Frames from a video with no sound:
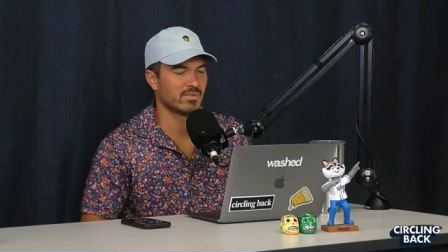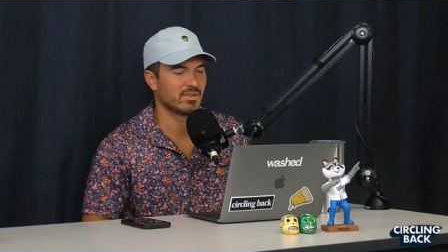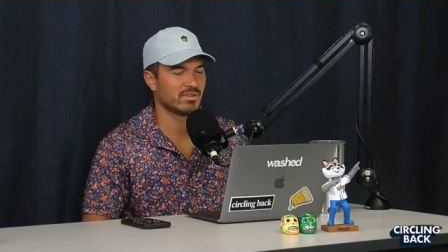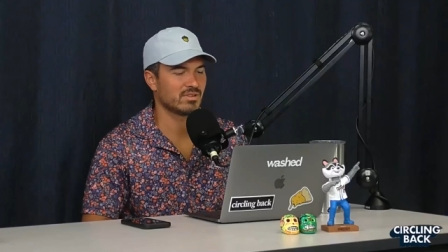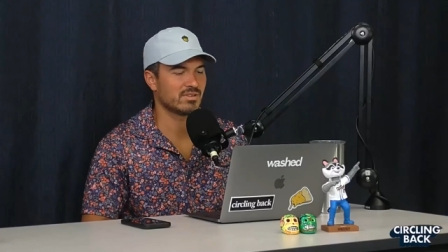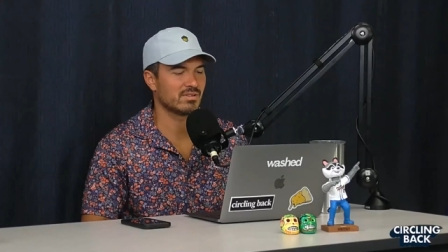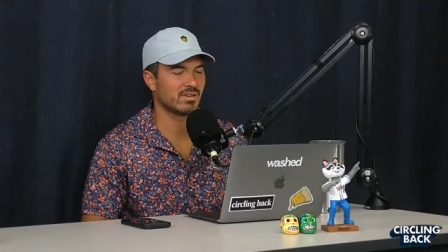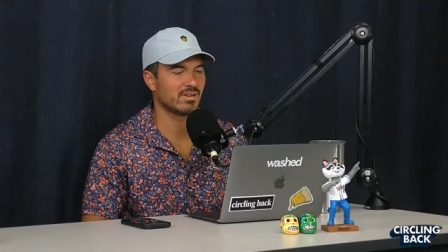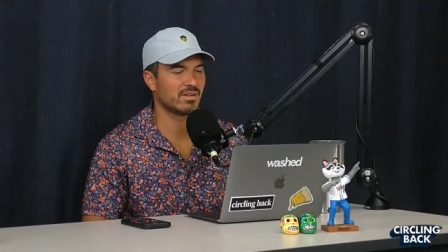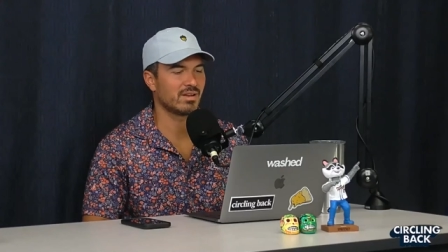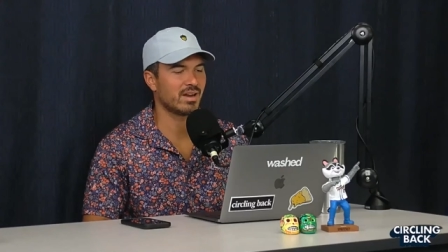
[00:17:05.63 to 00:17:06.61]
I
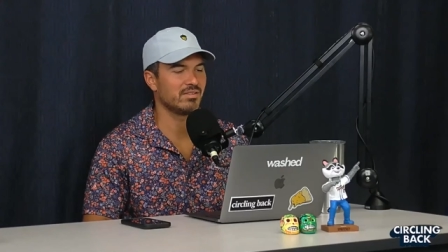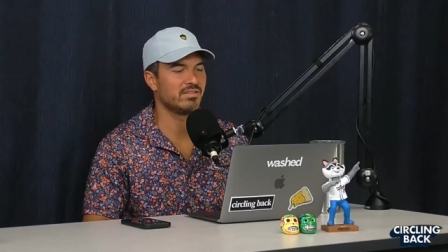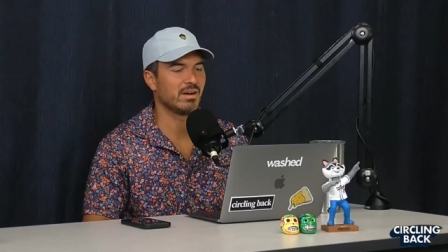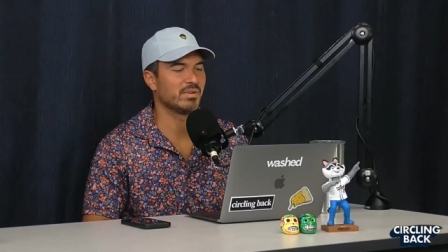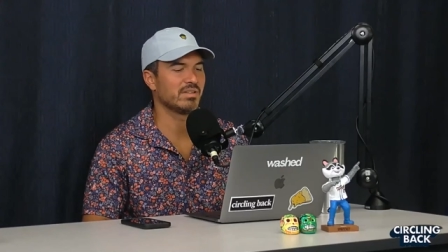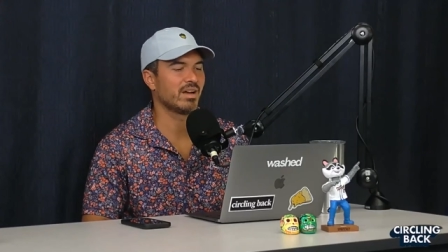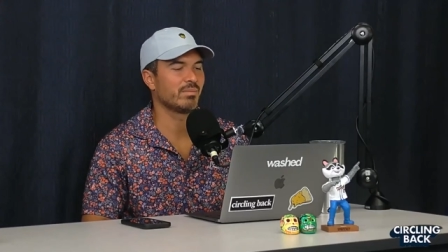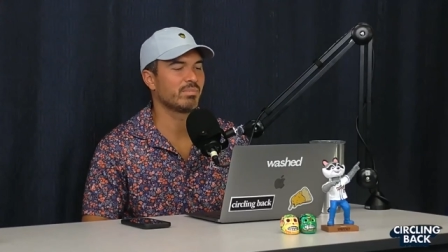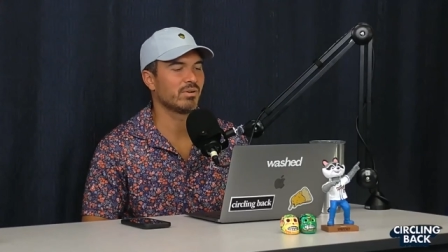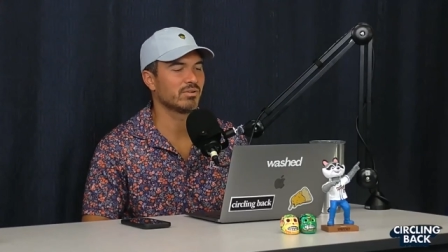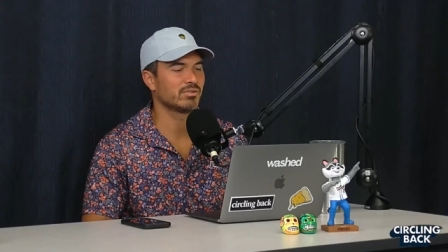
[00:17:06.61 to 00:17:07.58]
had a dummy
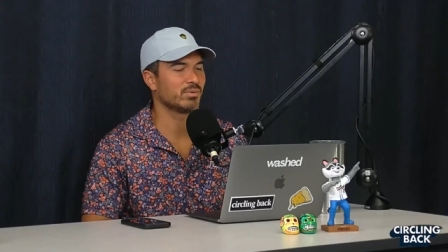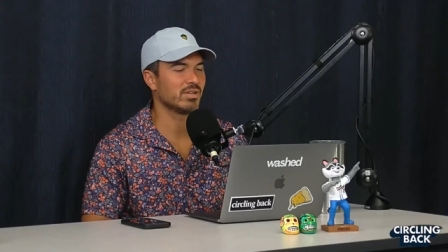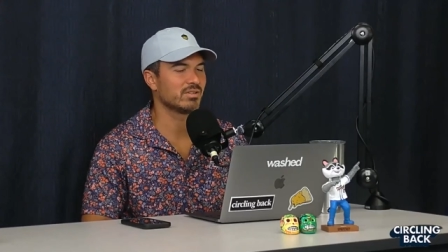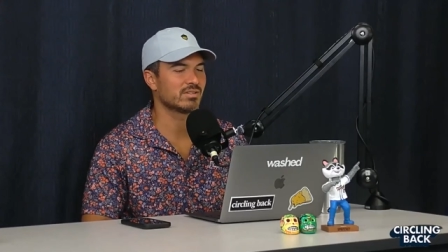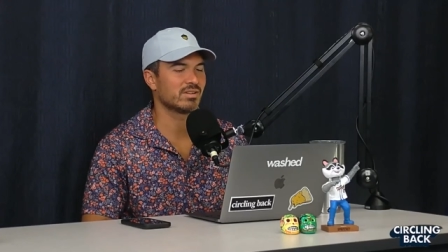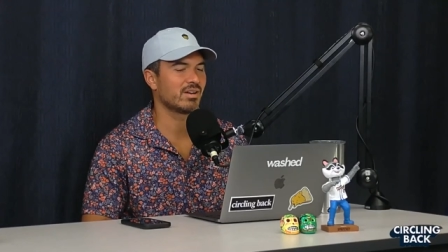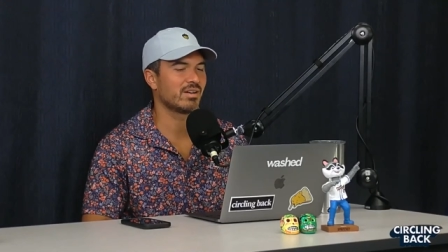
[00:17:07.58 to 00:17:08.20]
typo in a tweet just now.